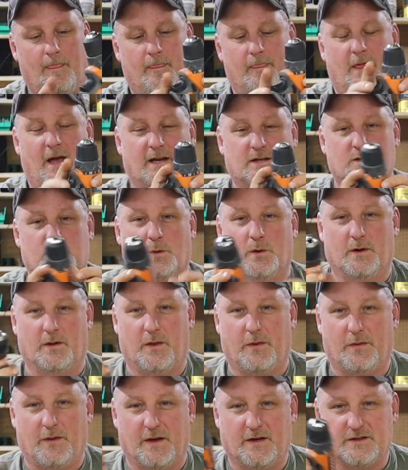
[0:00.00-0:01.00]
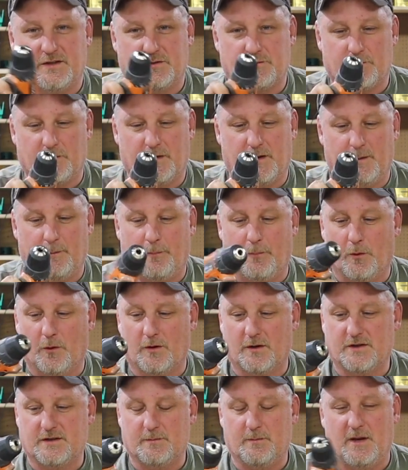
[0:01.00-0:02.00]
that's one of the things that's really
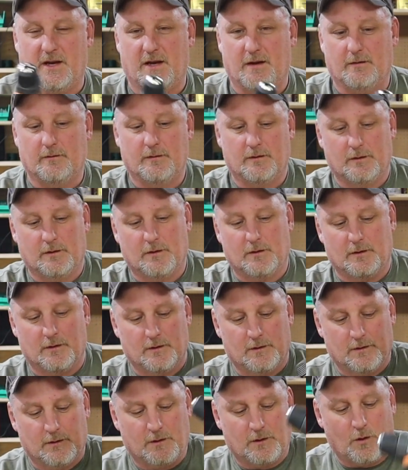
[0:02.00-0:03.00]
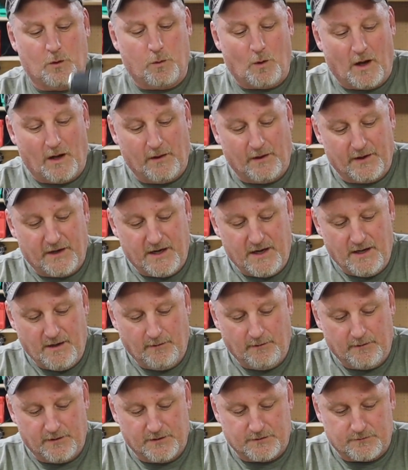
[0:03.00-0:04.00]
important to me.
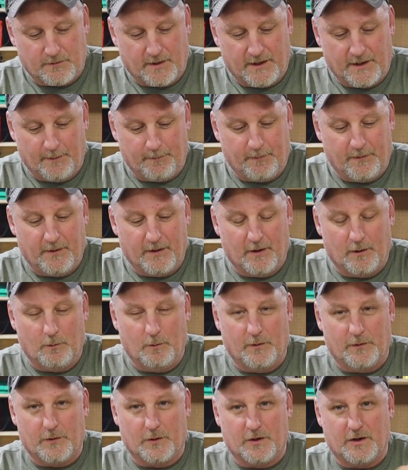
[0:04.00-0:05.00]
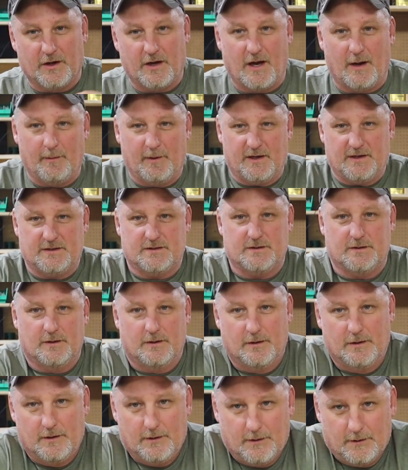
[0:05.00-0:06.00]
Quality is right up there with ergonomics.
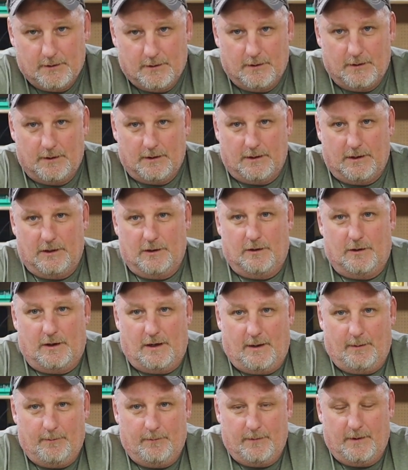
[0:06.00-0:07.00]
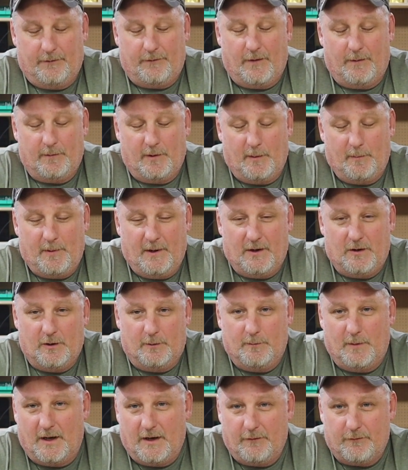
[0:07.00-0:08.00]
You know, if I'm going to pay
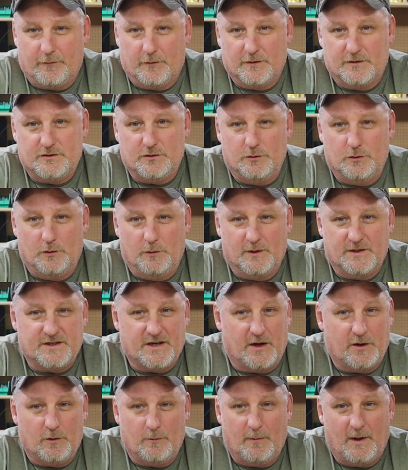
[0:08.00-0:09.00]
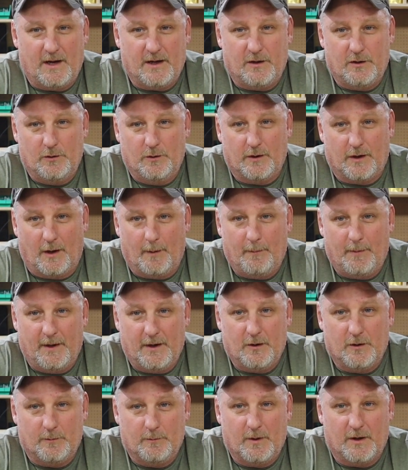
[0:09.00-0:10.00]
good money for a tool, which I don't mind doing, I'll
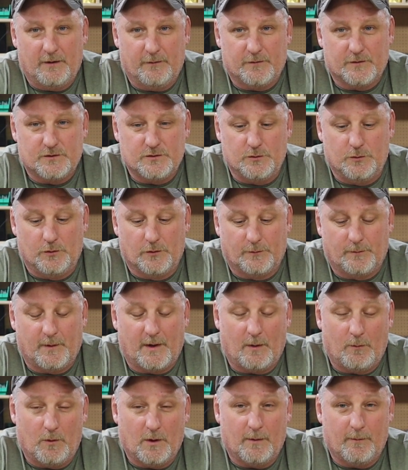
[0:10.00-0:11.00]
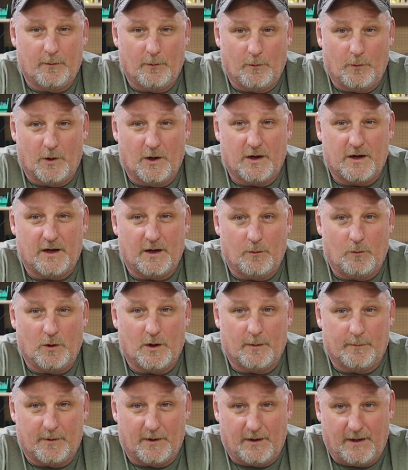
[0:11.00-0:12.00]
pay good money for tools, but I want them to work and I
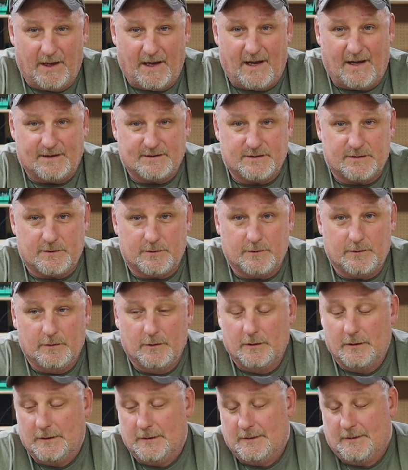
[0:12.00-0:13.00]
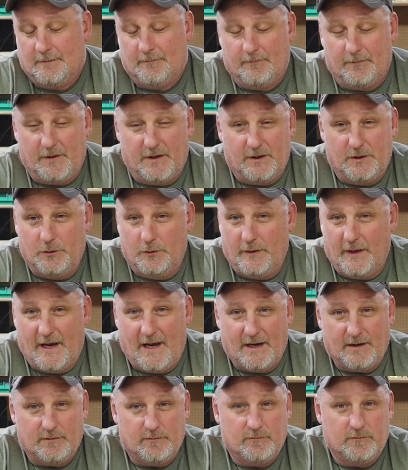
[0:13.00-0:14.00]
want them to last. If they do
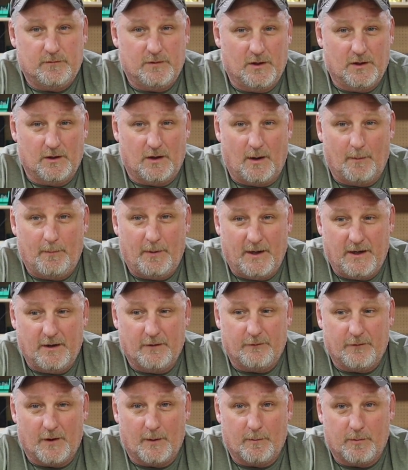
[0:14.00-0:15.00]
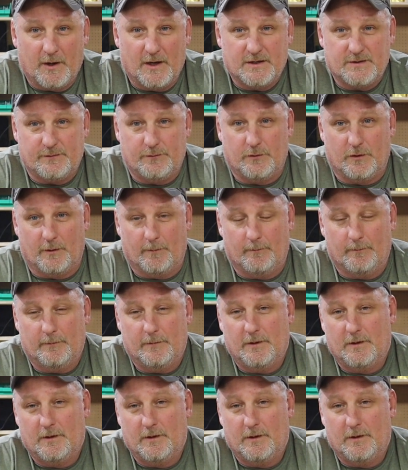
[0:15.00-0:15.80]
that, you know, I'll pay you a fair price for them.